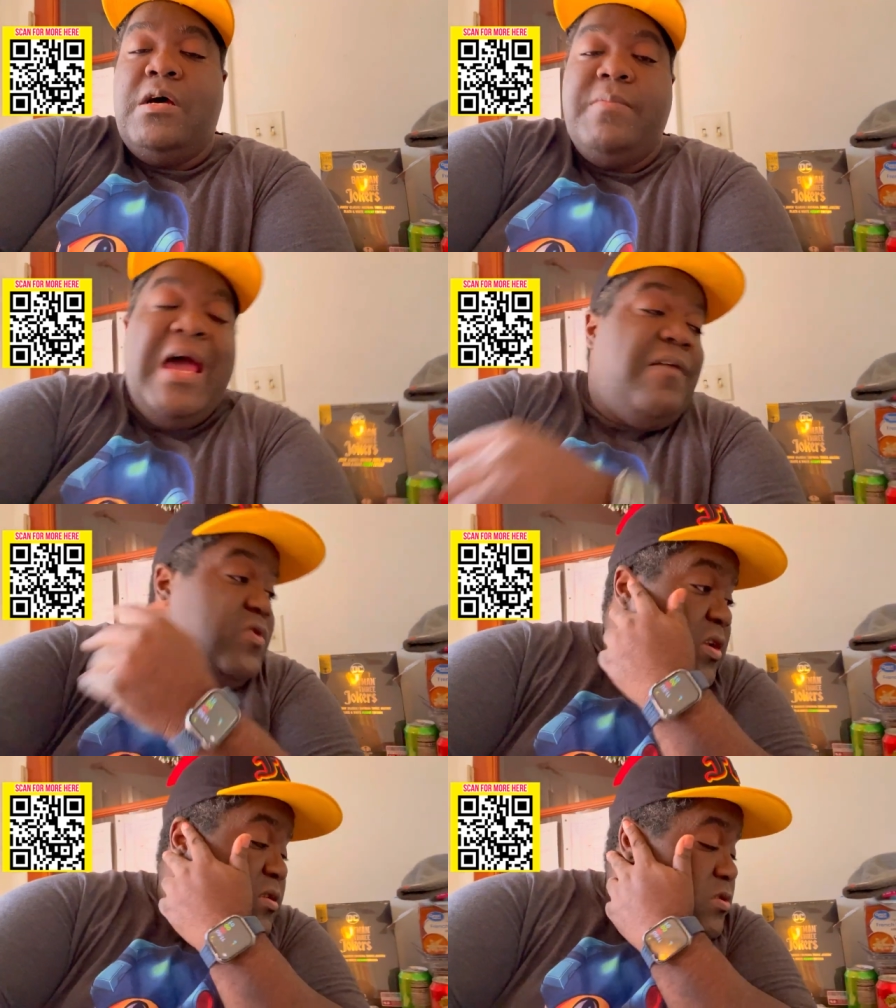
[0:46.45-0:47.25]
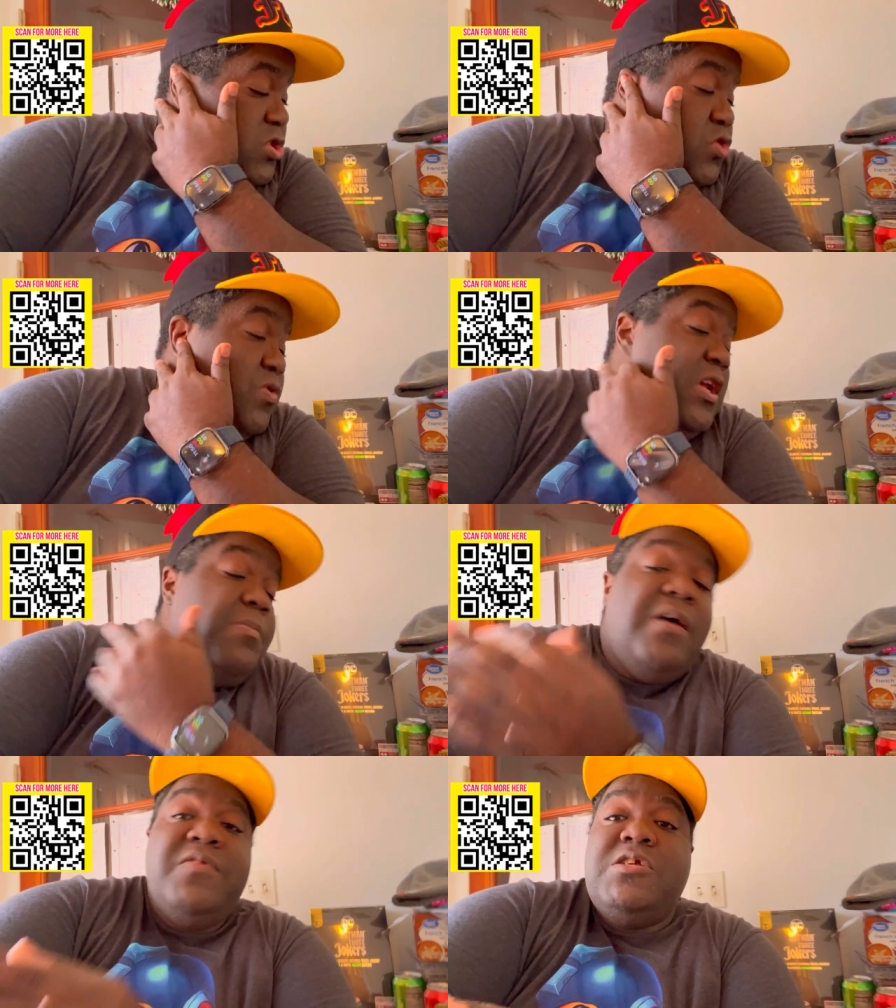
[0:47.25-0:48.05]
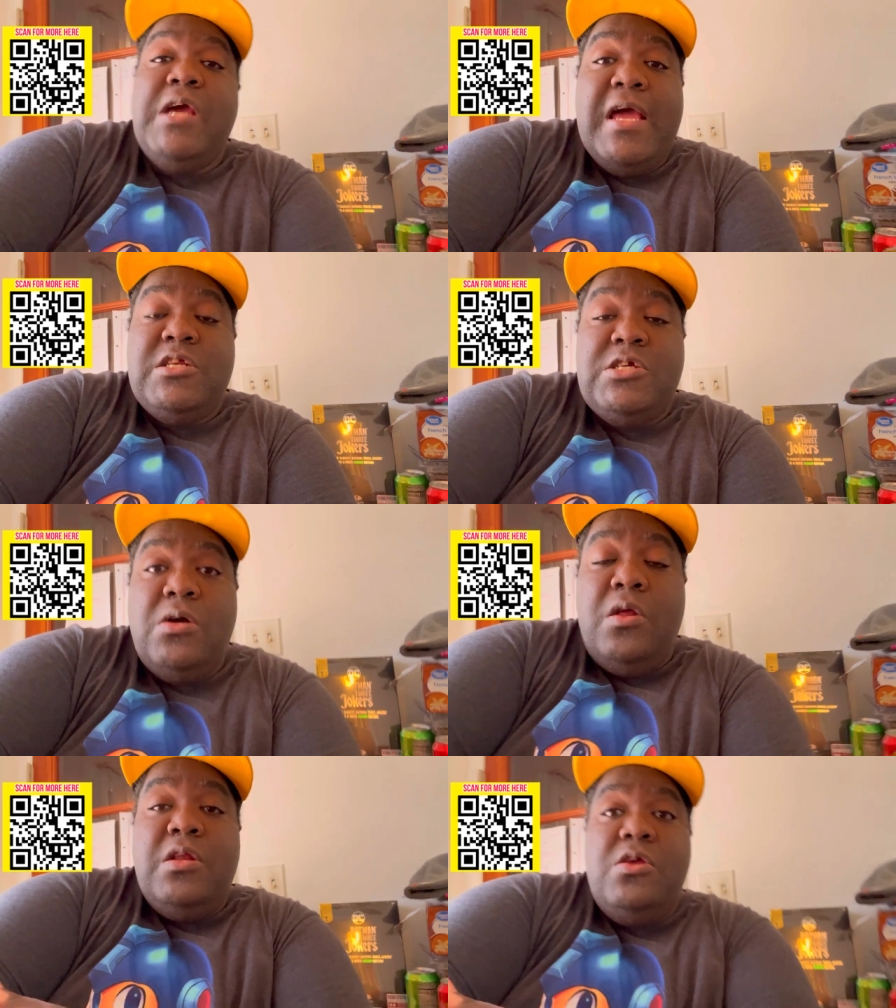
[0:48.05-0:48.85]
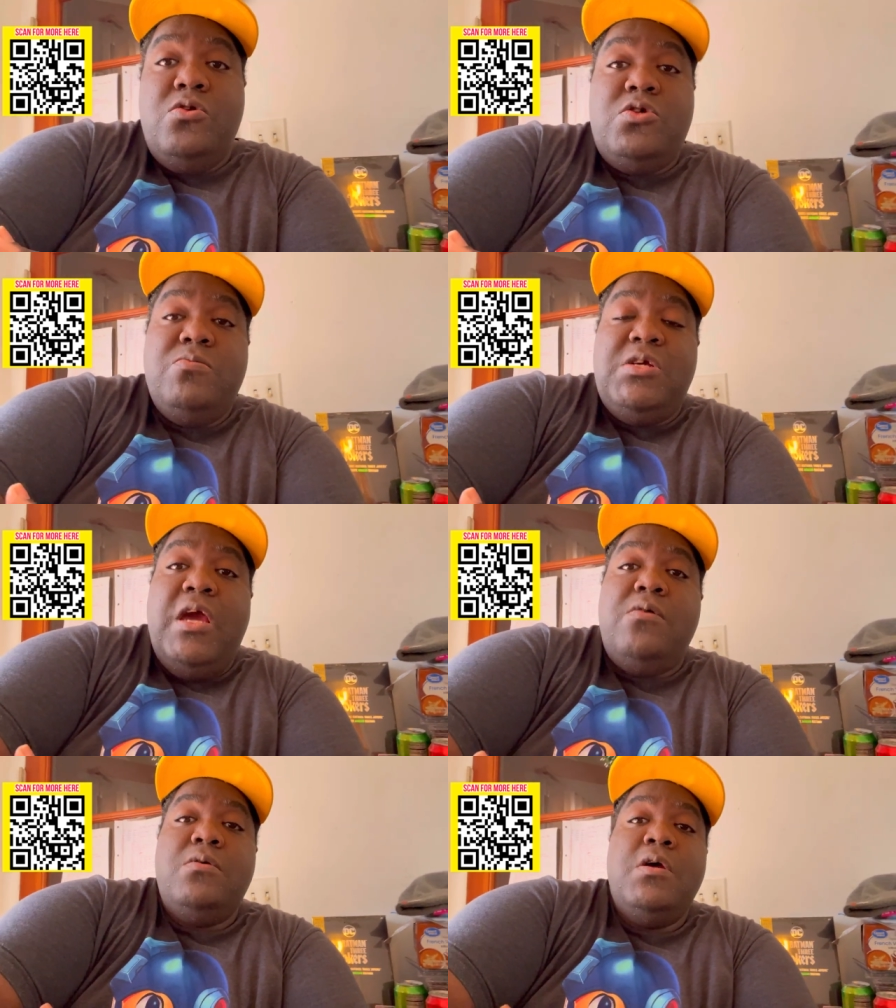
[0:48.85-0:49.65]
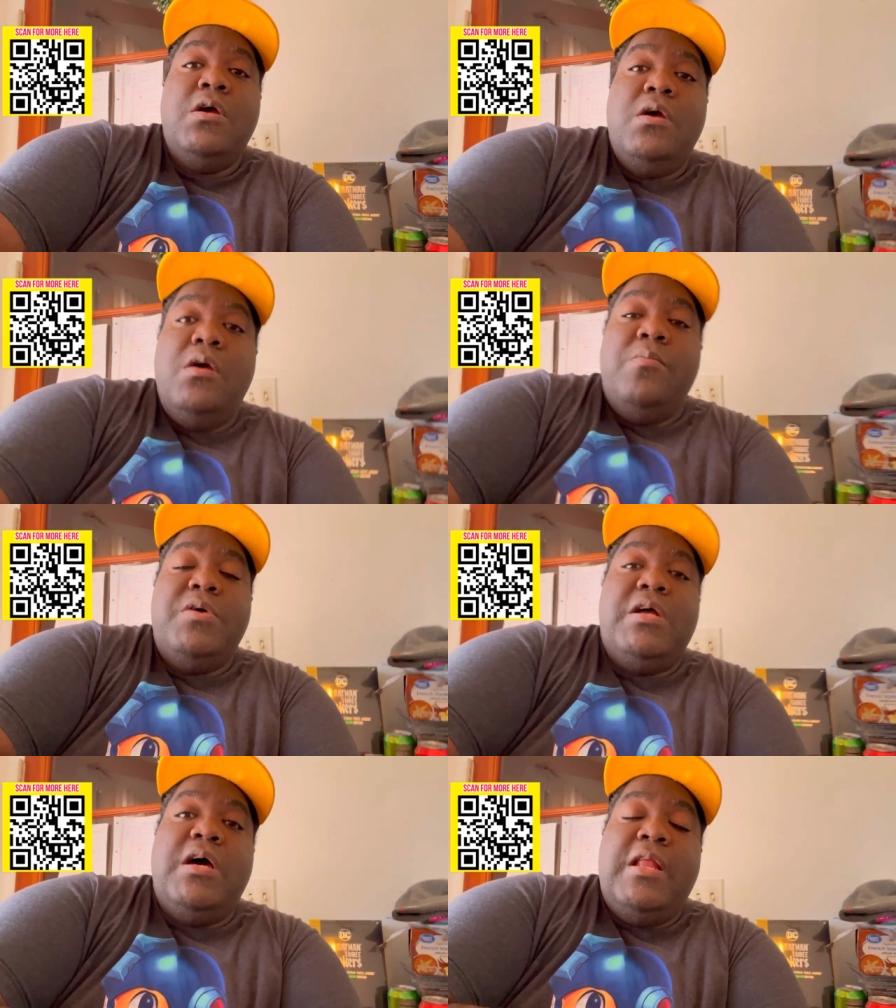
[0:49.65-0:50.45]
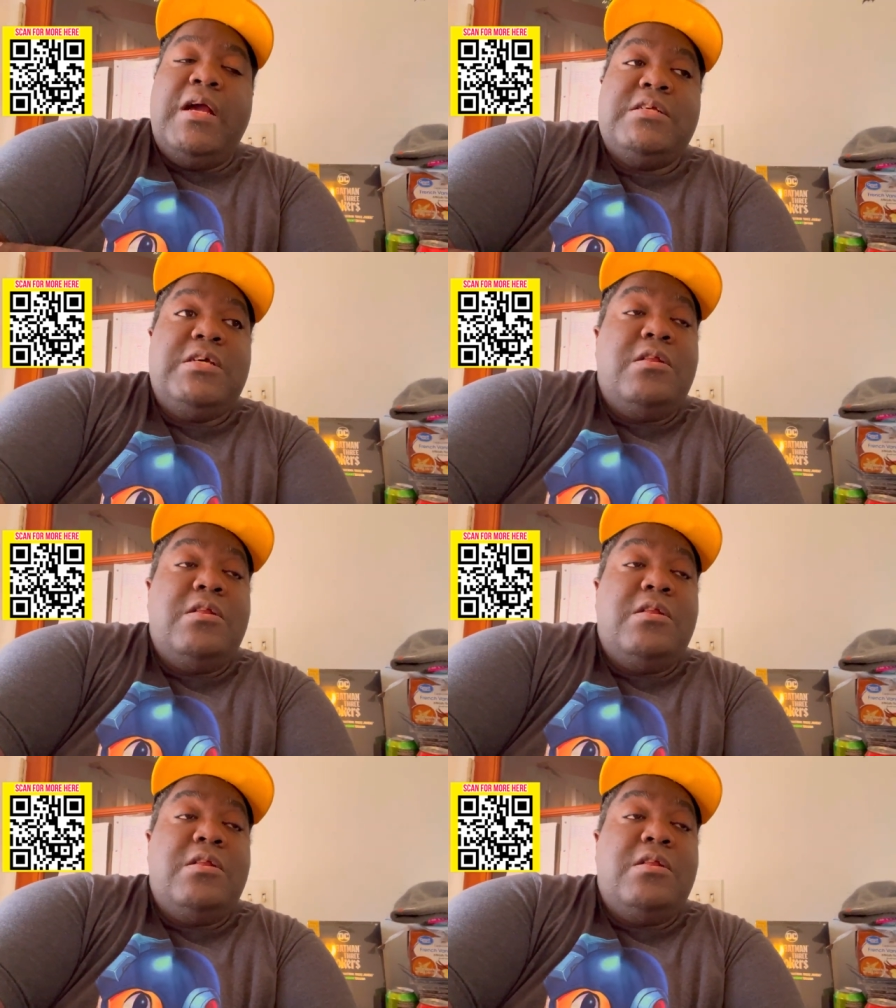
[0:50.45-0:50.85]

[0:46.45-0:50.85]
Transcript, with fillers: after stream of the chat and chill on the YouTube channel. But like I said,